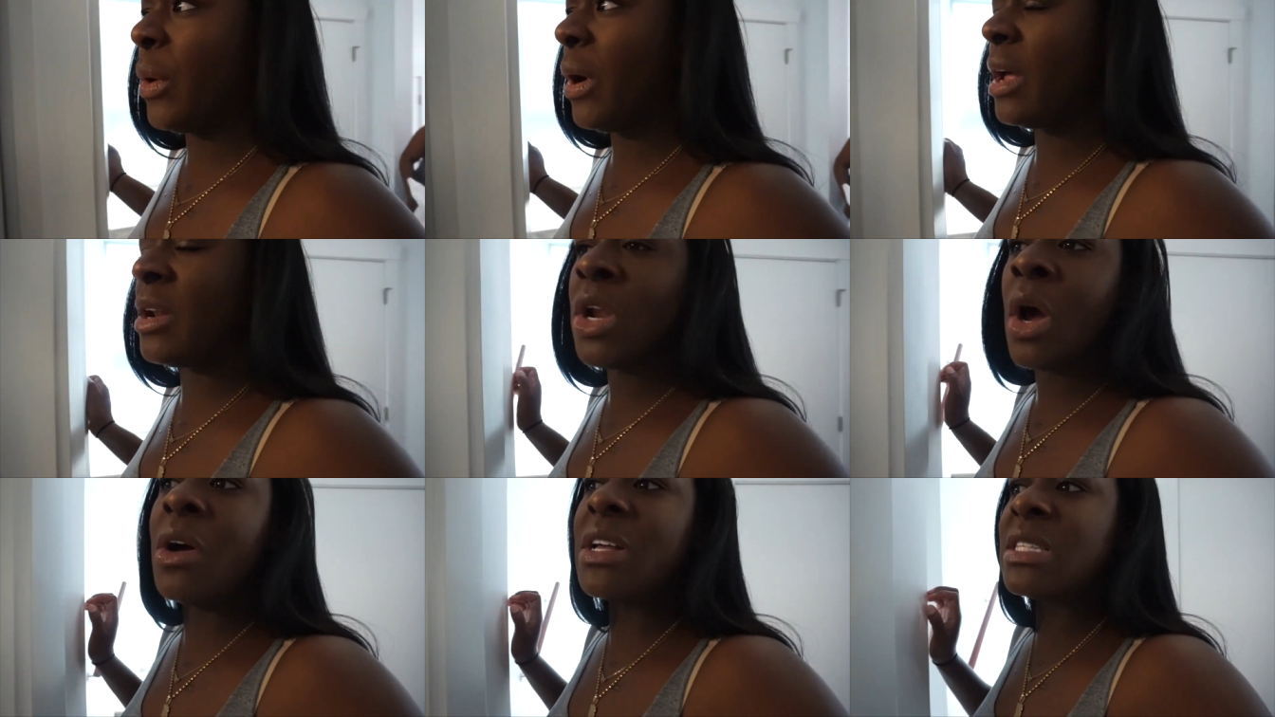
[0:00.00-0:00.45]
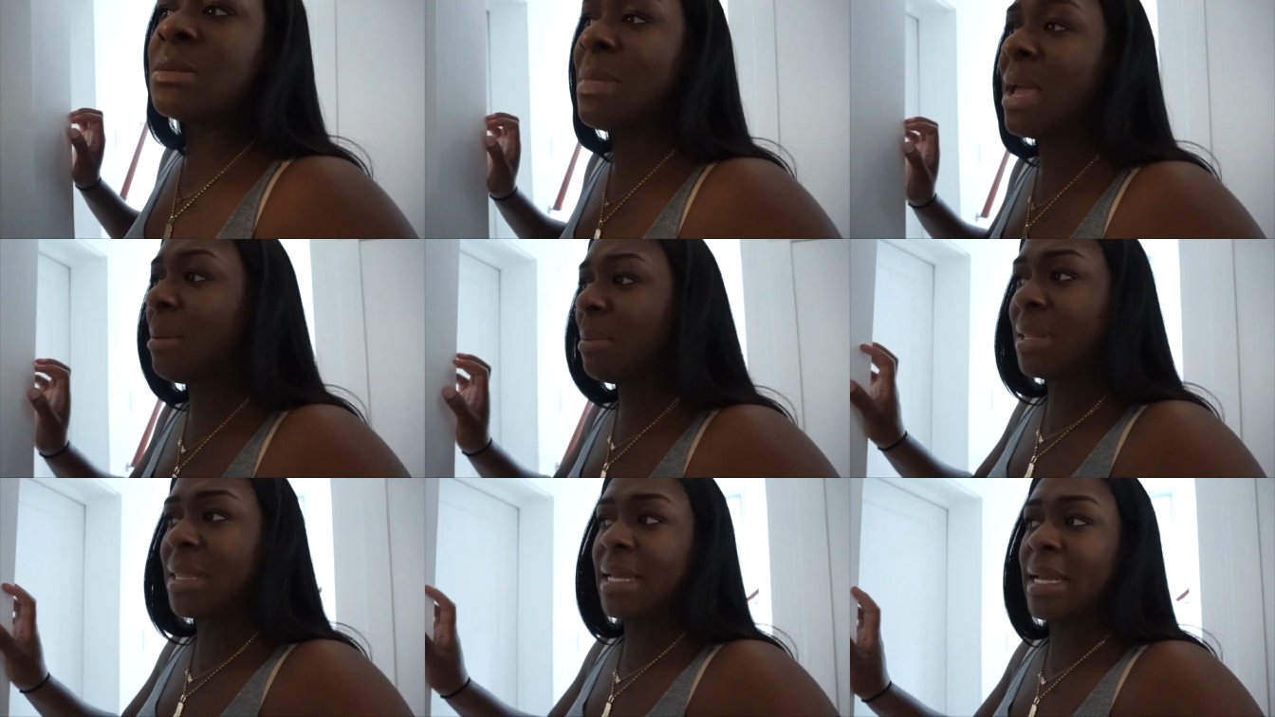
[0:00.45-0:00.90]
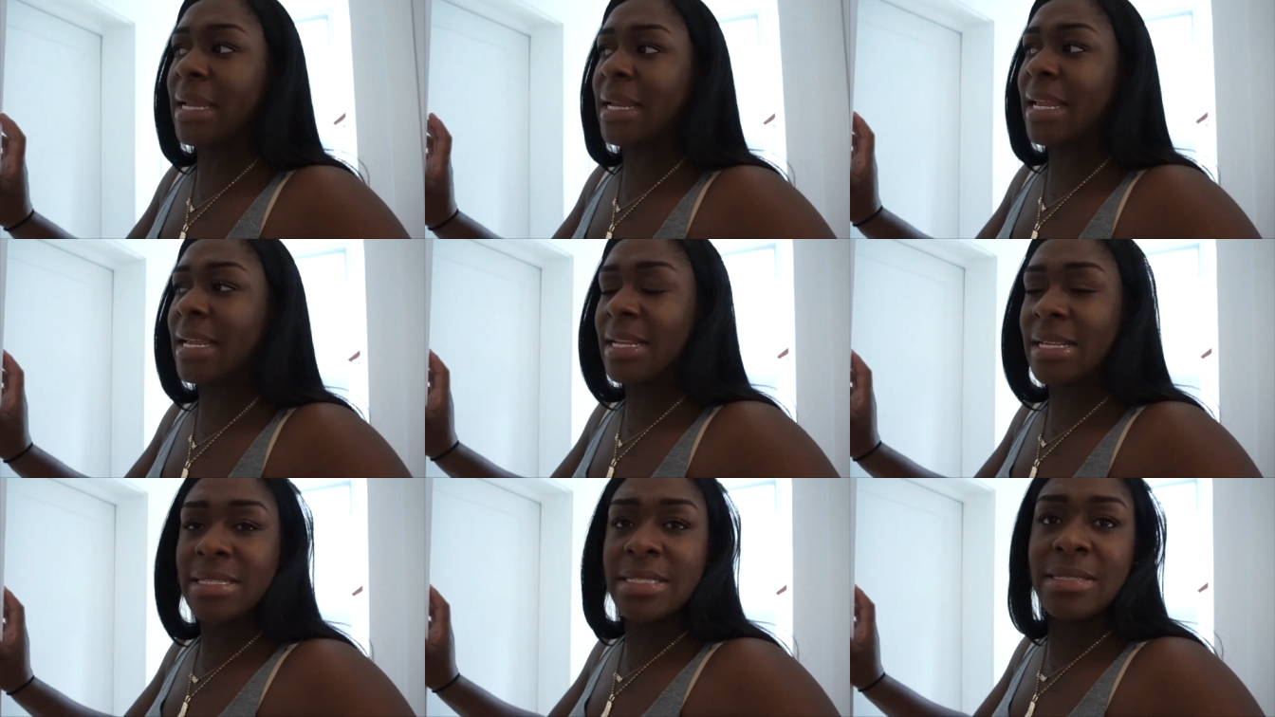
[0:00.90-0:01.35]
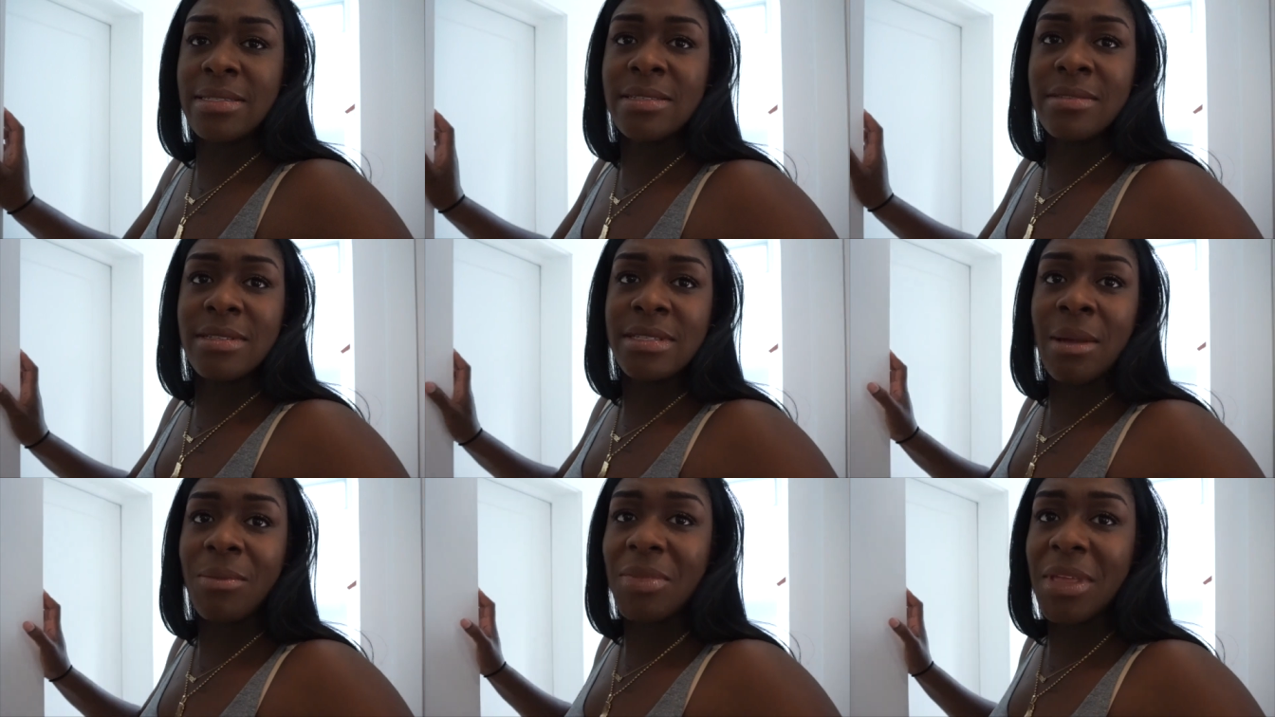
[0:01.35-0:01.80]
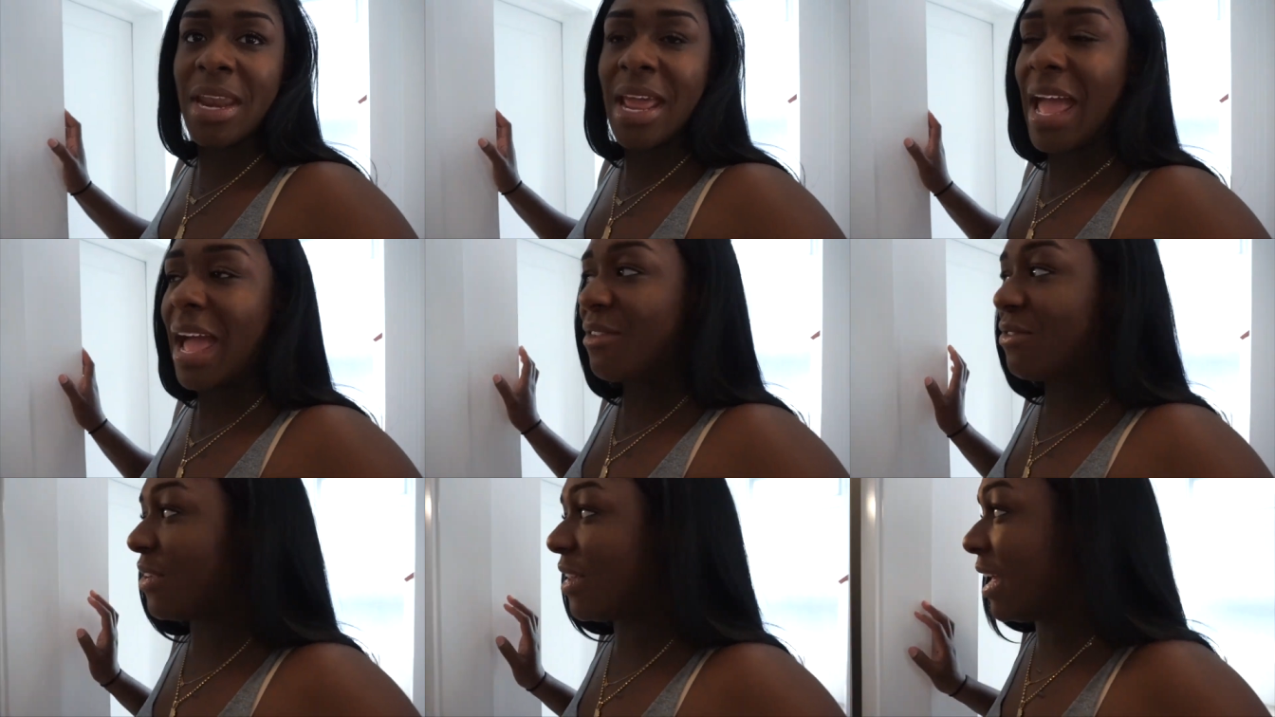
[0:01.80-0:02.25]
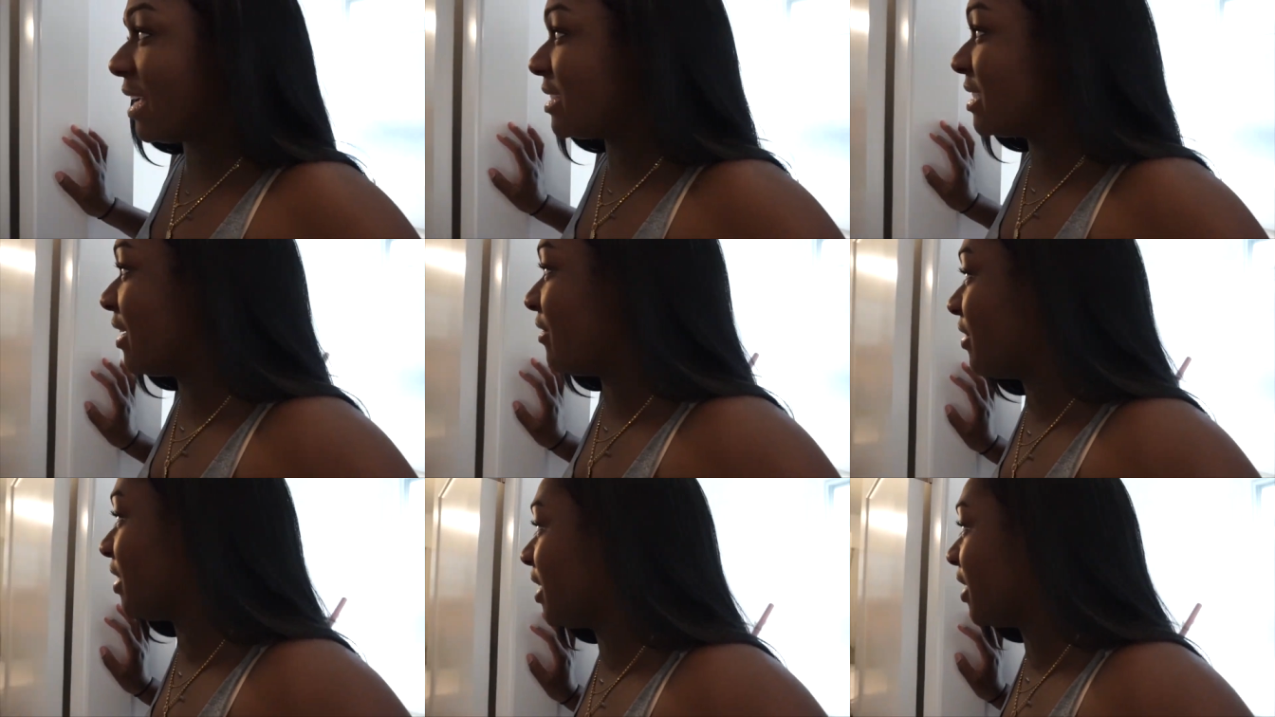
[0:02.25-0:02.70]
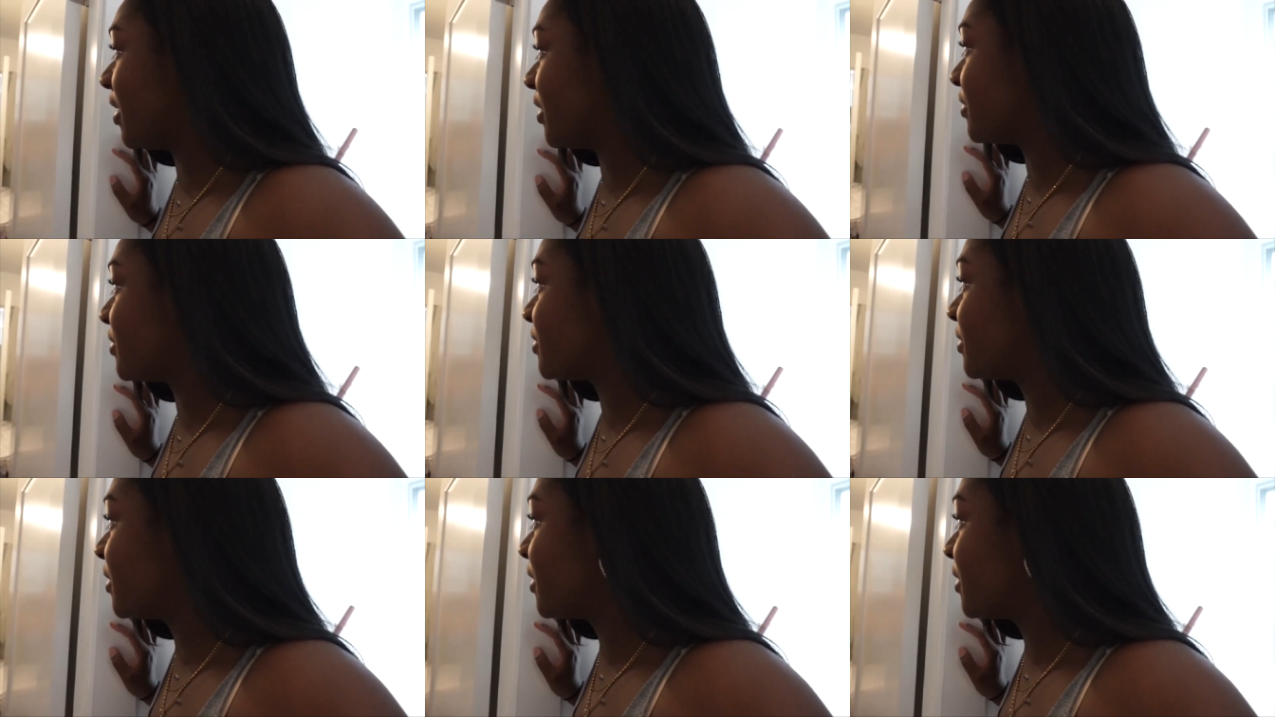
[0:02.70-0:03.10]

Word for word: No, it's Maybelline, and it's something I had for like seven years.